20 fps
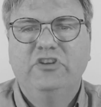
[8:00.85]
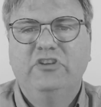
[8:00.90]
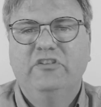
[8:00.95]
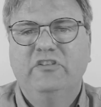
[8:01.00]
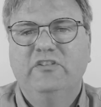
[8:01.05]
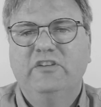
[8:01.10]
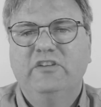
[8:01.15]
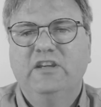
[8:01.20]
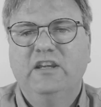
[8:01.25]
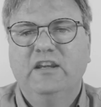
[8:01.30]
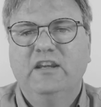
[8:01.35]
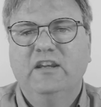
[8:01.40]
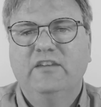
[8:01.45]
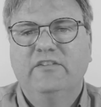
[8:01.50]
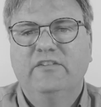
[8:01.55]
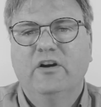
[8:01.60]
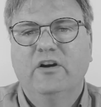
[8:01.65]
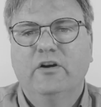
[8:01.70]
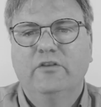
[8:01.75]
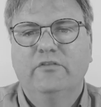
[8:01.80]
GCC
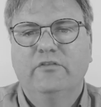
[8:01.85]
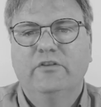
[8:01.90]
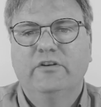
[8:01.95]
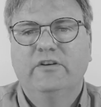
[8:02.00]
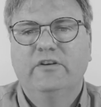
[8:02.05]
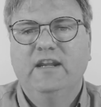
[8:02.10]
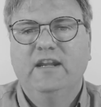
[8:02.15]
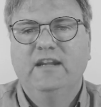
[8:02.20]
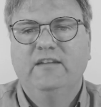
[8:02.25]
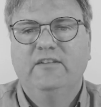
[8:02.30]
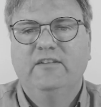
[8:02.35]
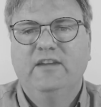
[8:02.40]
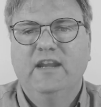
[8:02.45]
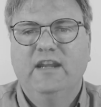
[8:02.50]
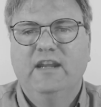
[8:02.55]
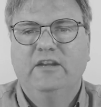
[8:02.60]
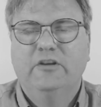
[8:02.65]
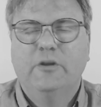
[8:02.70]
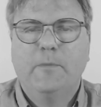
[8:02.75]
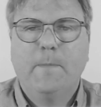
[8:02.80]
is
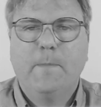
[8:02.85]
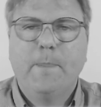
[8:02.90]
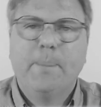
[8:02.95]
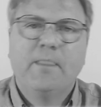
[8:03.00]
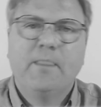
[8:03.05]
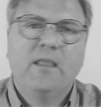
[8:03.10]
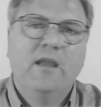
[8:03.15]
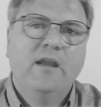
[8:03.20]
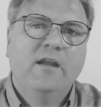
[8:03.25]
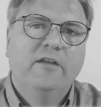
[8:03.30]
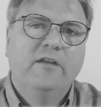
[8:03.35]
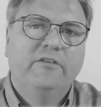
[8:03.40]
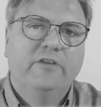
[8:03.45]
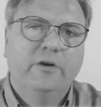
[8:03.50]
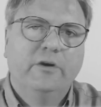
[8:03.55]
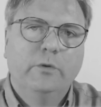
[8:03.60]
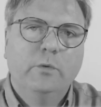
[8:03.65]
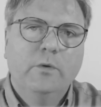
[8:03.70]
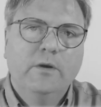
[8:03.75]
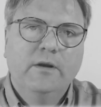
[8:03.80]
188.
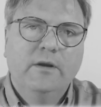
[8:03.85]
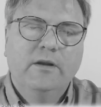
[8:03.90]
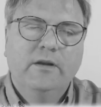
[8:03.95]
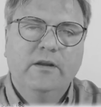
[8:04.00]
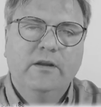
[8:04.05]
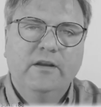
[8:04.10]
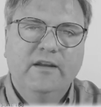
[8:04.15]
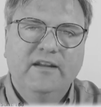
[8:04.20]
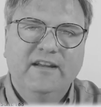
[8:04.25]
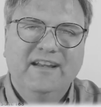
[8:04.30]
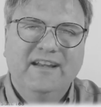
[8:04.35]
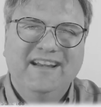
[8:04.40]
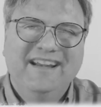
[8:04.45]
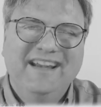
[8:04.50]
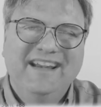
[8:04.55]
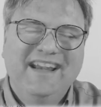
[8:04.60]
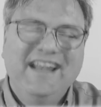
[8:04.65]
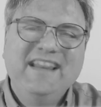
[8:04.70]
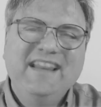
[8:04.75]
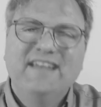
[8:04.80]
So
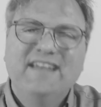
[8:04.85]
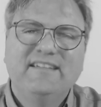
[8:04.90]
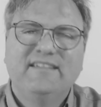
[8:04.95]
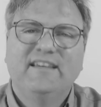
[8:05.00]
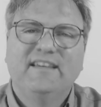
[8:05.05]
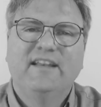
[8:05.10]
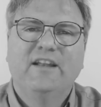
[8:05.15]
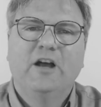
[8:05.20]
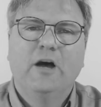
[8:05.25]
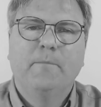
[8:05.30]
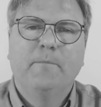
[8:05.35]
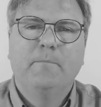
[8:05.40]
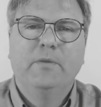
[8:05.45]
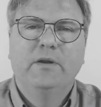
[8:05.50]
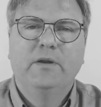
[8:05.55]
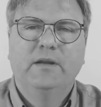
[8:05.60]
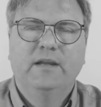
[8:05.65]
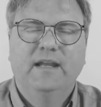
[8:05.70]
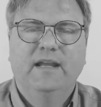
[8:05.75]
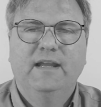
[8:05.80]
in this
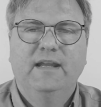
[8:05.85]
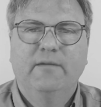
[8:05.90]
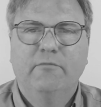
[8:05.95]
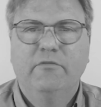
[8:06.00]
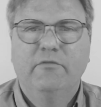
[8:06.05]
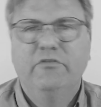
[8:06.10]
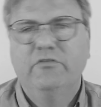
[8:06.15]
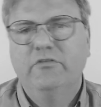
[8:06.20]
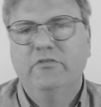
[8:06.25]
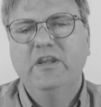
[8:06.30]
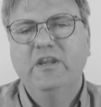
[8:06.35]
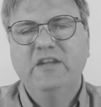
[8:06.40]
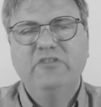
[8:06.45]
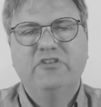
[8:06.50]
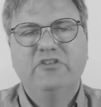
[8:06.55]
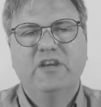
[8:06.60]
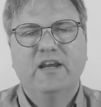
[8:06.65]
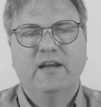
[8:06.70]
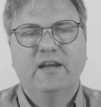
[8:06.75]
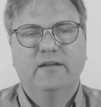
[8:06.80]
setup,
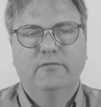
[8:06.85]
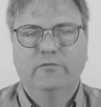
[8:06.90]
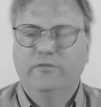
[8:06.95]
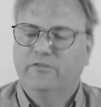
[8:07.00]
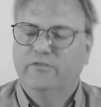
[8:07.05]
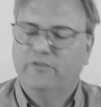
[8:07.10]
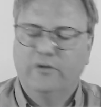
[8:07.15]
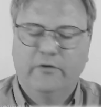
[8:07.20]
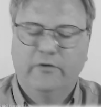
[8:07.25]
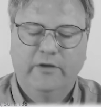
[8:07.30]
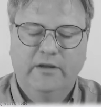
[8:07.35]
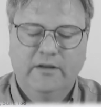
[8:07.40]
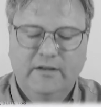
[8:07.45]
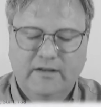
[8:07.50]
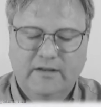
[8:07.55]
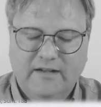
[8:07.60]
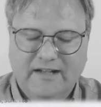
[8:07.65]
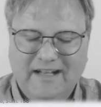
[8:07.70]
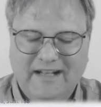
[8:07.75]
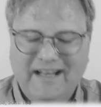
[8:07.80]
Ninja, sorry,
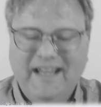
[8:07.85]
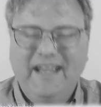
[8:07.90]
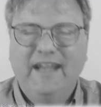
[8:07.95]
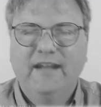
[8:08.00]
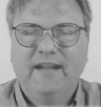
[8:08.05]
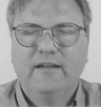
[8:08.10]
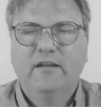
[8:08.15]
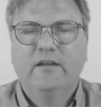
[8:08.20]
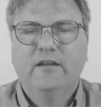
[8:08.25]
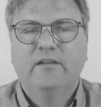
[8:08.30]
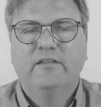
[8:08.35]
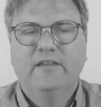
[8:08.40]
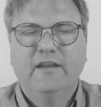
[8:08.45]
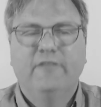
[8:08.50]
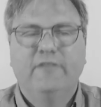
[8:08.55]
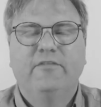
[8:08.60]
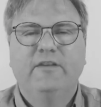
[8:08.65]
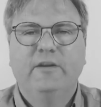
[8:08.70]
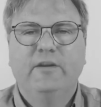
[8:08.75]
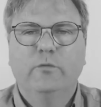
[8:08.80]
Clang
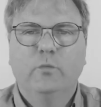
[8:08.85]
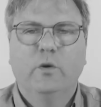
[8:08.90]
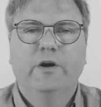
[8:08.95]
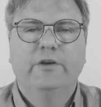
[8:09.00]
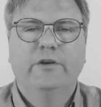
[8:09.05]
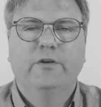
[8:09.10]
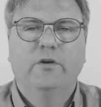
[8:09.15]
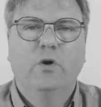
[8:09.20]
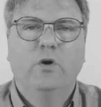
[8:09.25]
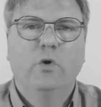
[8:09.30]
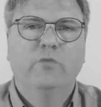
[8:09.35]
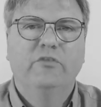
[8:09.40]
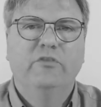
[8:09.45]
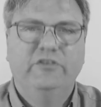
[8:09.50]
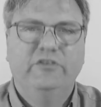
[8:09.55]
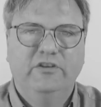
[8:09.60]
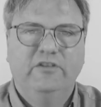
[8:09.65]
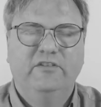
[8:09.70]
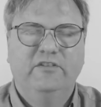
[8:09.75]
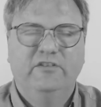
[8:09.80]
definitely won over
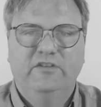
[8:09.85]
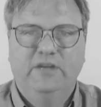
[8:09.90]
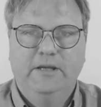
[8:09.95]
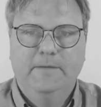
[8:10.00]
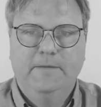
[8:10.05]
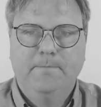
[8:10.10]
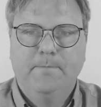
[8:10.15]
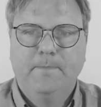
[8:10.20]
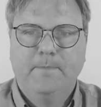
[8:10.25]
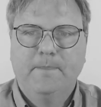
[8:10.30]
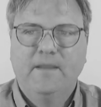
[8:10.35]
GCC.